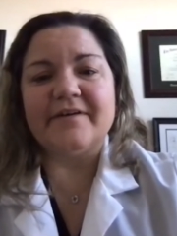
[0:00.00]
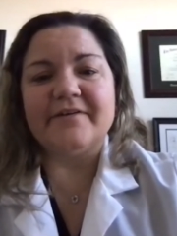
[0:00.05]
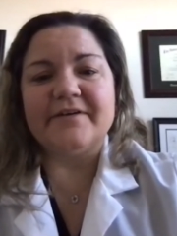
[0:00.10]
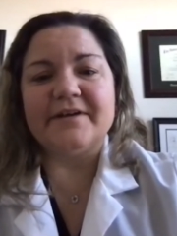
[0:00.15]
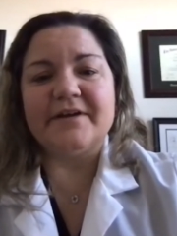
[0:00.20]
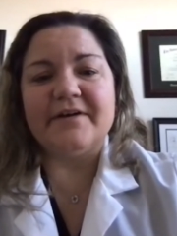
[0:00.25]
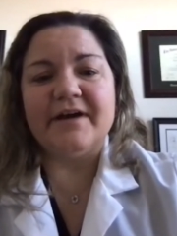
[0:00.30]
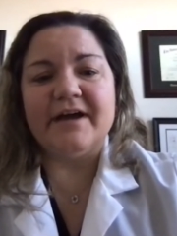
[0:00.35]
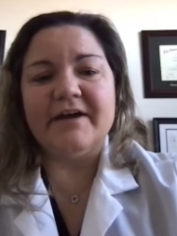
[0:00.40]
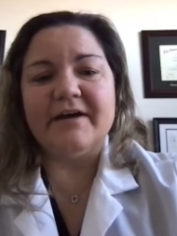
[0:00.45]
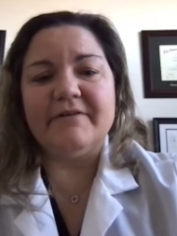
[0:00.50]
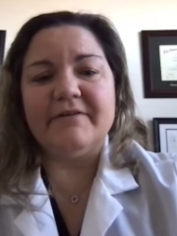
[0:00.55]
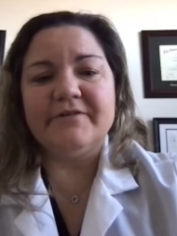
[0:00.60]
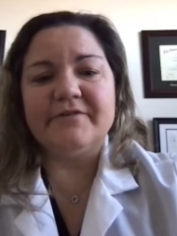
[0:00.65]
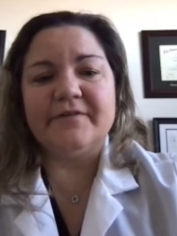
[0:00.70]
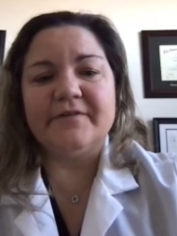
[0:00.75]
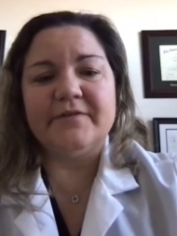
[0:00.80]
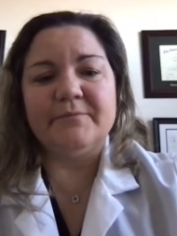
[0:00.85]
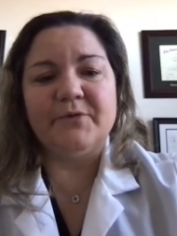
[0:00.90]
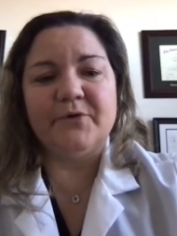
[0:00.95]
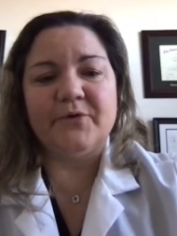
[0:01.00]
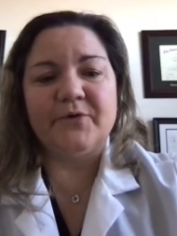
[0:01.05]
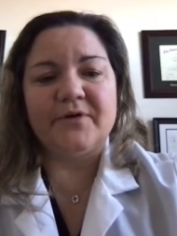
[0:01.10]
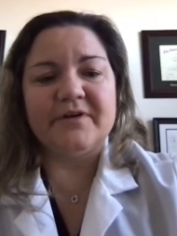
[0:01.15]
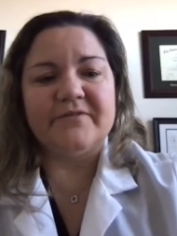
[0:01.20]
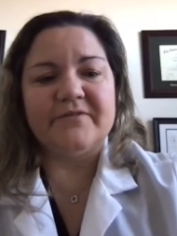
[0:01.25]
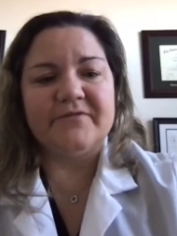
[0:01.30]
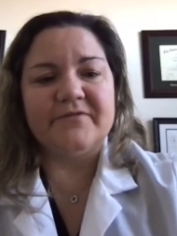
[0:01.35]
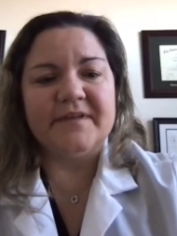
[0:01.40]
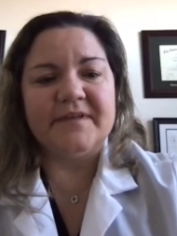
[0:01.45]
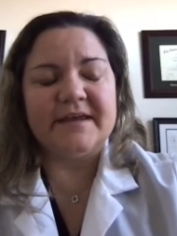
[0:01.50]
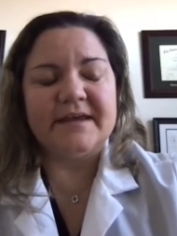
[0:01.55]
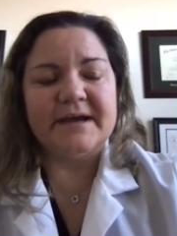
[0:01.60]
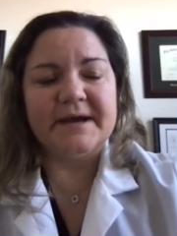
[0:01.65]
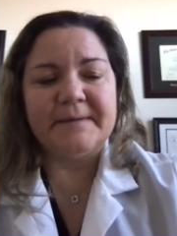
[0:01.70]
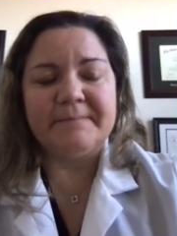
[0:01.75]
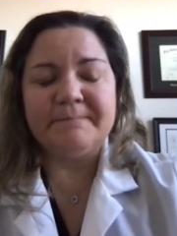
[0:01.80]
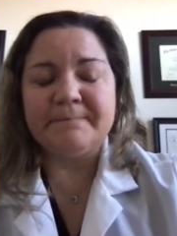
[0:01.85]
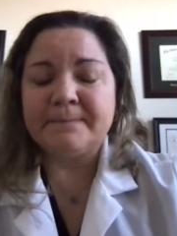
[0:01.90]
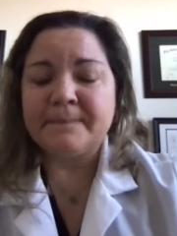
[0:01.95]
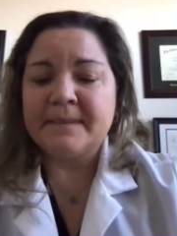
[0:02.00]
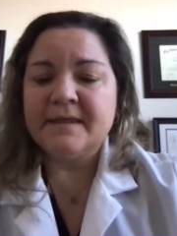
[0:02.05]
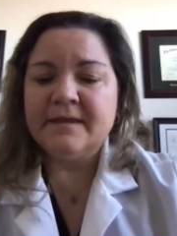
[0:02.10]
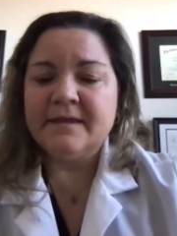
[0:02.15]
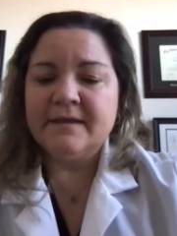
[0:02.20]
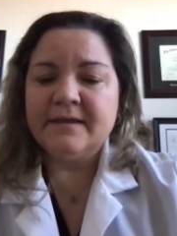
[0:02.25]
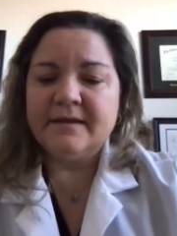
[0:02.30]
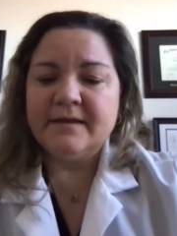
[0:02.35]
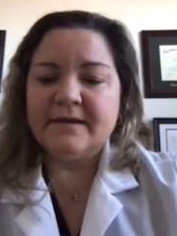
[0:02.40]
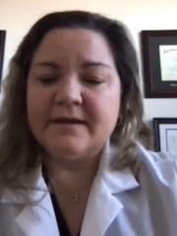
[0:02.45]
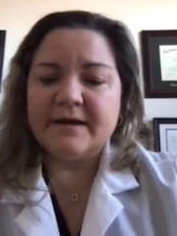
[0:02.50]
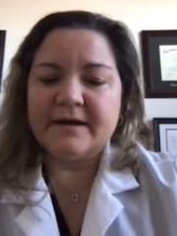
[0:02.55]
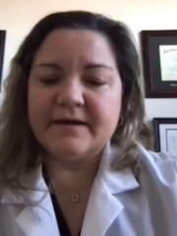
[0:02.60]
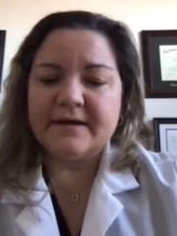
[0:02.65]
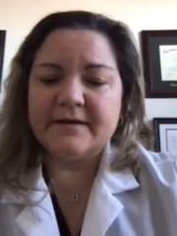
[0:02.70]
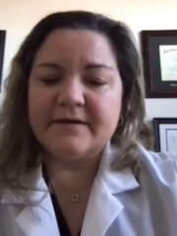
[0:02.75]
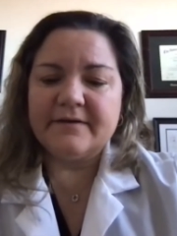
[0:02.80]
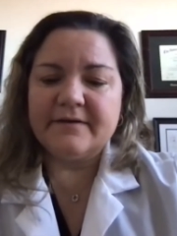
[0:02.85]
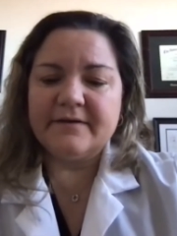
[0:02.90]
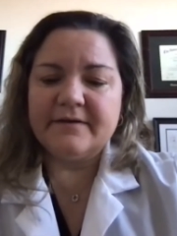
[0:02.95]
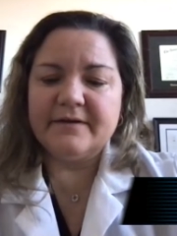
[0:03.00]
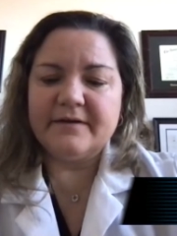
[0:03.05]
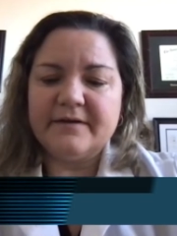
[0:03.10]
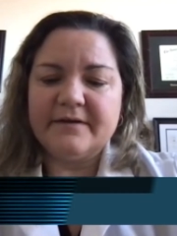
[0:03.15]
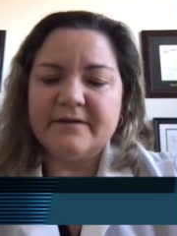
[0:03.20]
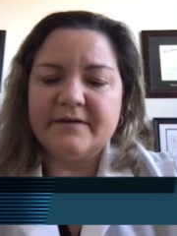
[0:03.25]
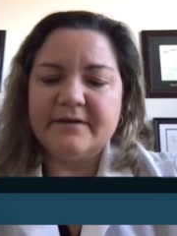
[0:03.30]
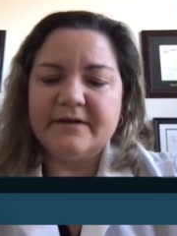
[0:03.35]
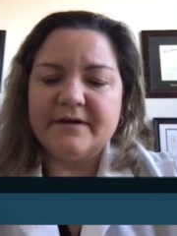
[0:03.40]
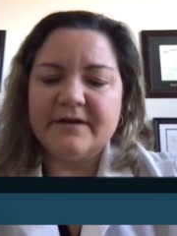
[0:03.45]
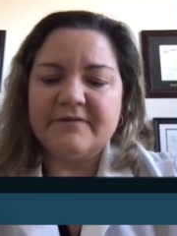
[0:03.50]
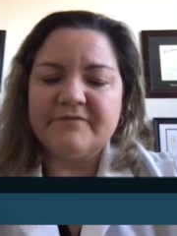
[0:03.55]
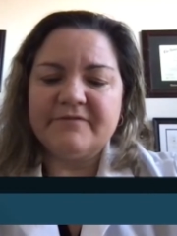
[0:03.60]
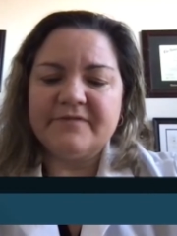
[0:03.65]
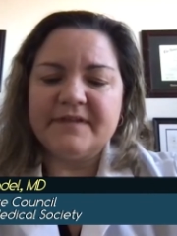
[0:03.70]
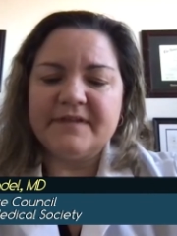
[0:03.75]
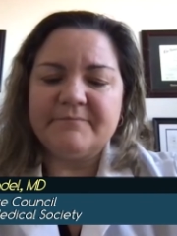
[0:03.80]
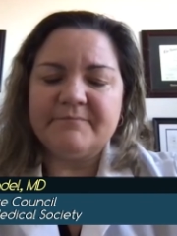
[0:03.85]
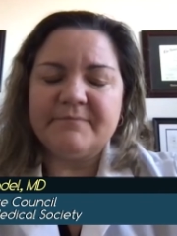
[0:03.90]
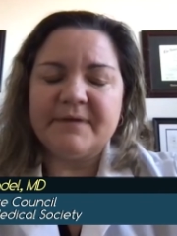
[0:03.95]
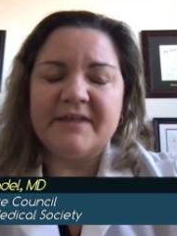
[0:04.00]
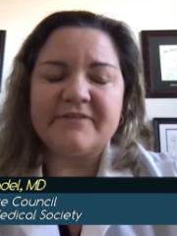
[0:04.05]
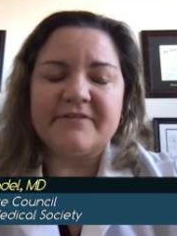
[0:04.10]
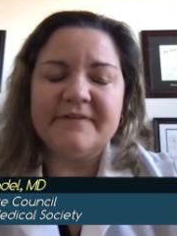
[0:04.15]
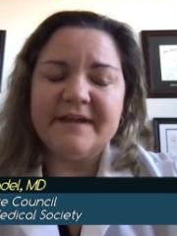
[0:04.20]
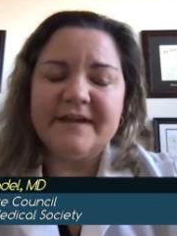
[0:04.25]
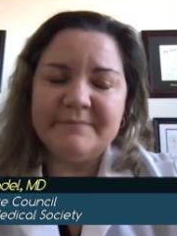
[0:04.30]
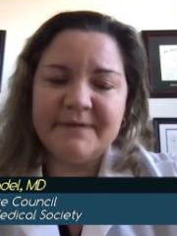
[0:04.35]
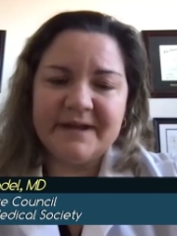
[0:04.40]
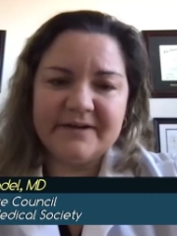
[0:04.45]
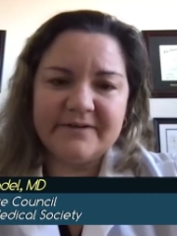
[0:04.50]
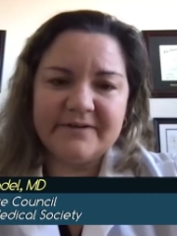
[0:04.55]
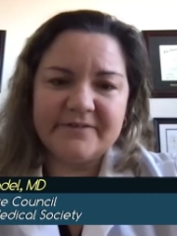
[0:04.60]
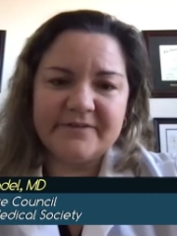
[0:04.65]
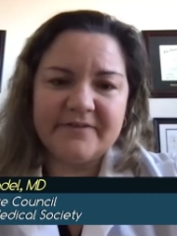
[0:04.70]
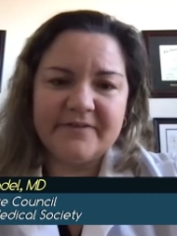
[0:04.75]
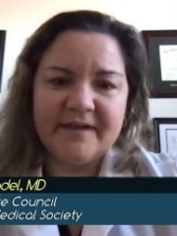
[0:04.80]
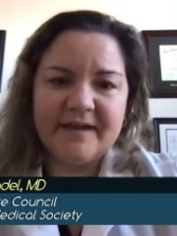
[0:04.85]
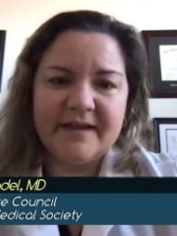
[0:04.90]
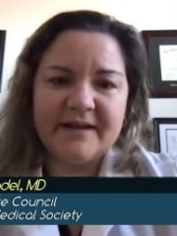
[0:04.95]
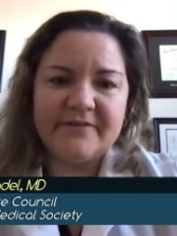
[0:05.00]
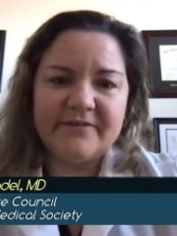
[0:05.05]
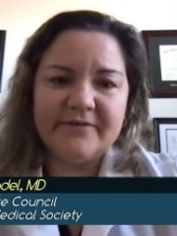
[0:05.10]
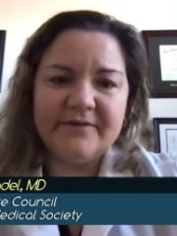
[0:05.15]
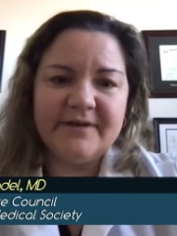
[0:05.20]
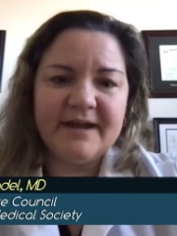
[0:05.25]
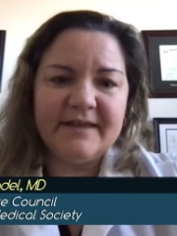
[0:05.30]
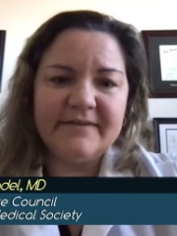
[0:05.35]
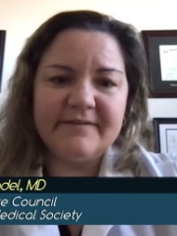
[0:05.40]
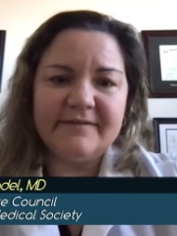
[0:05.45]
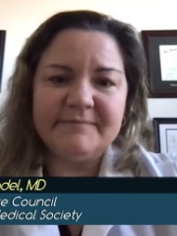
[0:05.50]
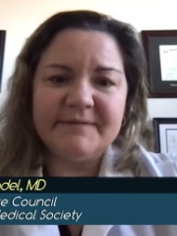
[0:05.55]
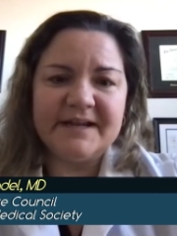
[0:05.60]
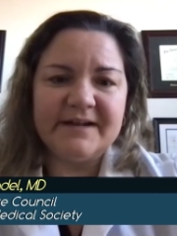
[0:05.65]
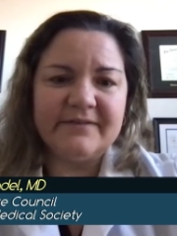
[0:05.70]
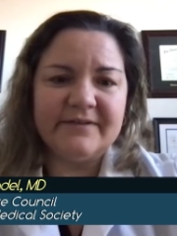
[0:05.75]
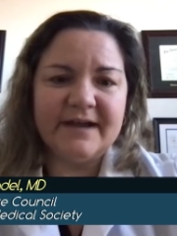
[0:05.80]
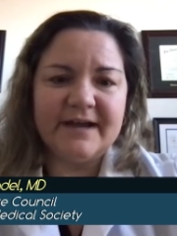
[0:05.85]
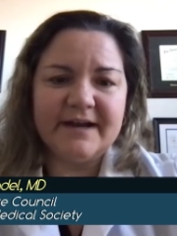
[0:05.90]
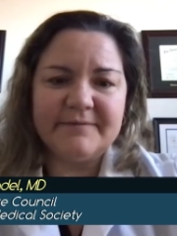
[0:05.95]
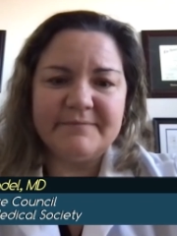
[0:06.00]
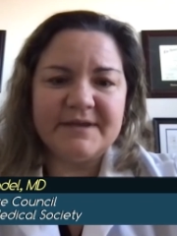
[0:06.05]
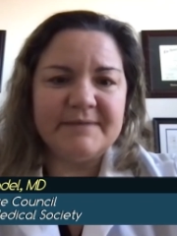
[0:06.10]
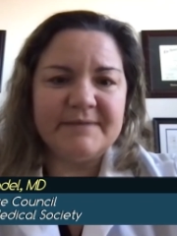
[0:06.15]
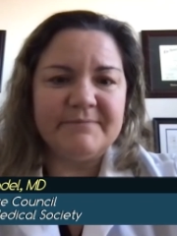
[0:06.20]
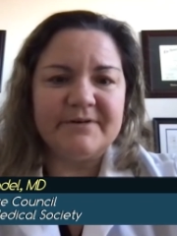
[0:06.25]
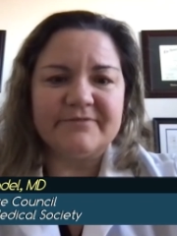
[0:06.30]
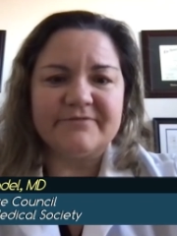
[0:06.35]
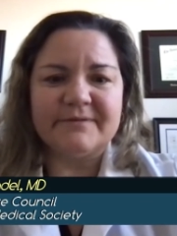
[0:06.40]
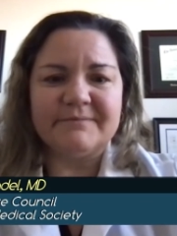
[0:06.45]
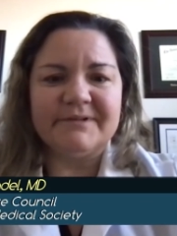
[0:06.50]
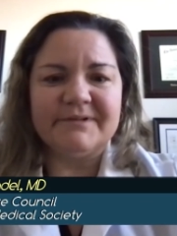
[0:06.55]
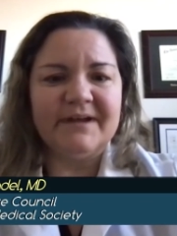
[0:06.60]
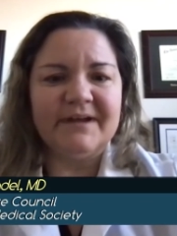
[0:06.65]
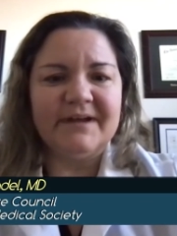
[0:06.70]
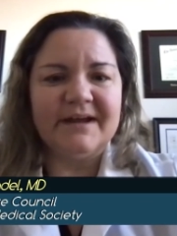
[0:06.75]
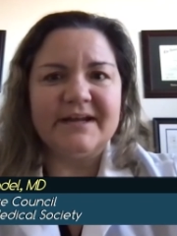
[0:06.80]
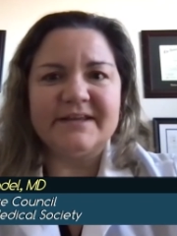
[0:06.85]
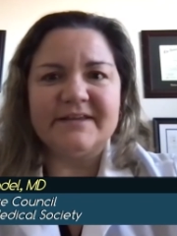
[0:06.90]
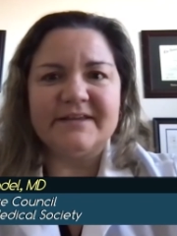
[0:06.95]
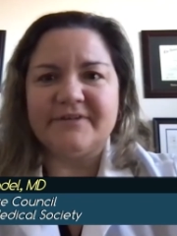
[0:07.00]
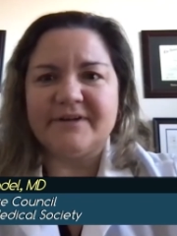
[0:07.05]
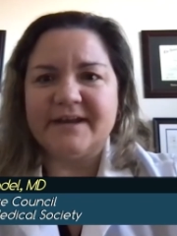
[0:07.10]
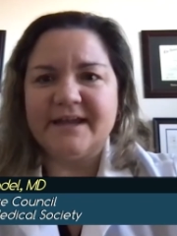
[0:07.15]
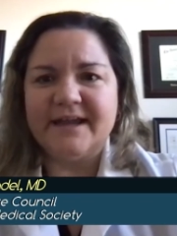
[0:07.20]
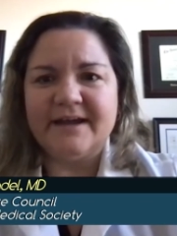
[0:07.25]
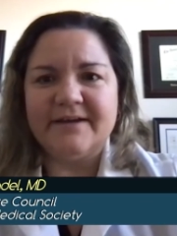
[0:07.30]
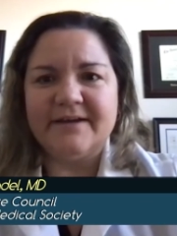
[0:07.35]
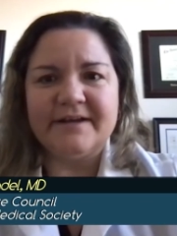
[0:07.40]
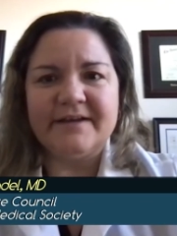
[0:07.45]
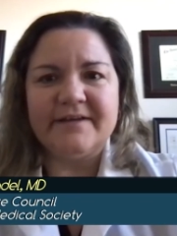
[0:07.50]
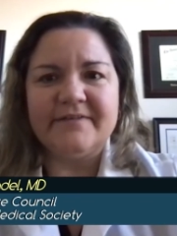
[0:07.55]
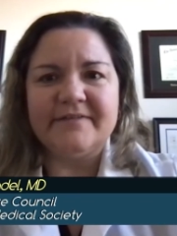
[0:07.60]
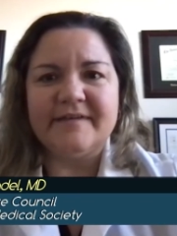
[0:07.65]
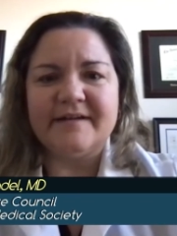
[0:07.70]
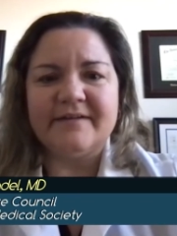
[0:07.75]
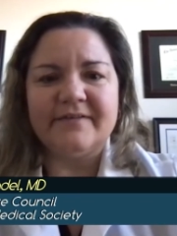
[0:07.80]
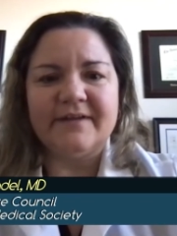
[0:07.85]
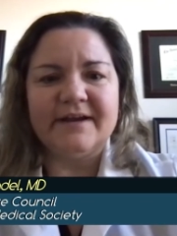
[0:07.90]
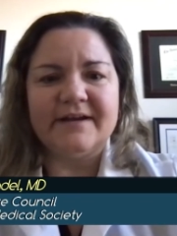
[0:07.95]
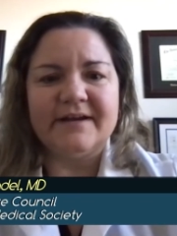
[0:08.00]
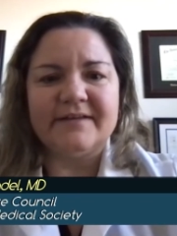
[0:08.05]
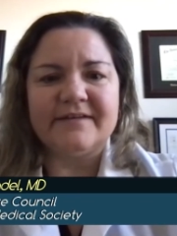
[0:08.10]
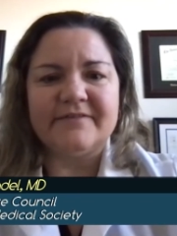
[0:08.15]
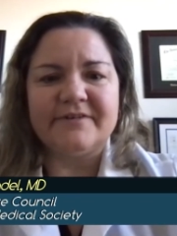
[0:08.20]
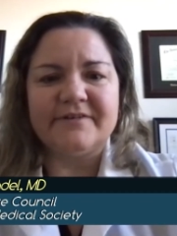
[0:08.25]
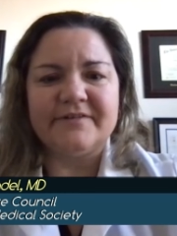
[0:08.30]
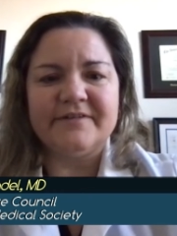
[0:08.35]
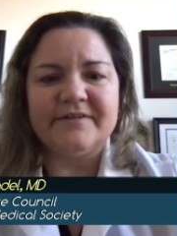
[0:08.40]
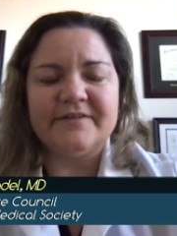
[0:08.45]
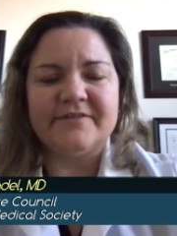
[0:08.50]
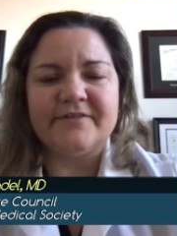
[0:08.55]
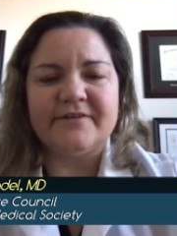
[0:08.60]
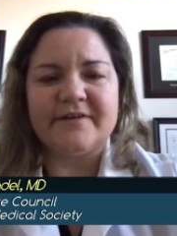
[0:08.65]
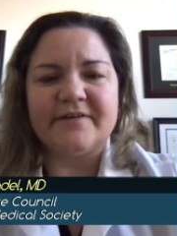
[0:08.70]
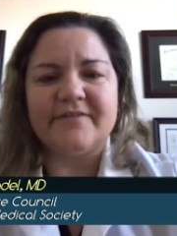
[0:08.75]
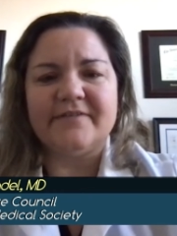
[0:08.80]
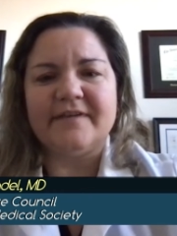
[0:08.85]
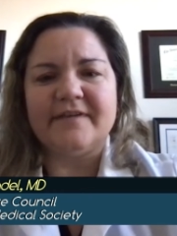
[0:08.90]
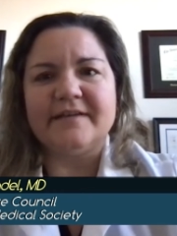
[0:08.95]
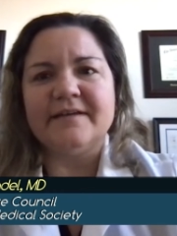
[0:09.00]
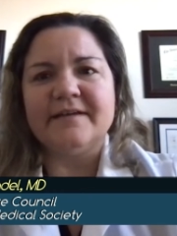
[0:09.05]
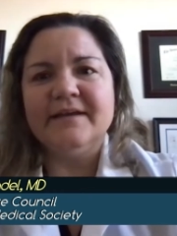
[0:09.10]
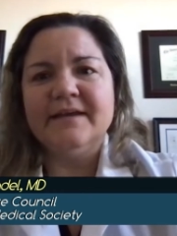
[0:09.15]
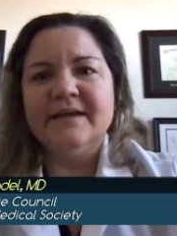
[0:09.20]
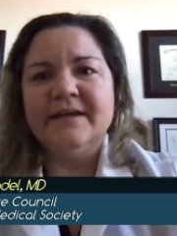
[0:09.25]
You know, I, I was on the board of the um, uh, of the Pennsylvania Medical Society, so I got to meet a lot of people from a lot of different counties and a lot of different districts and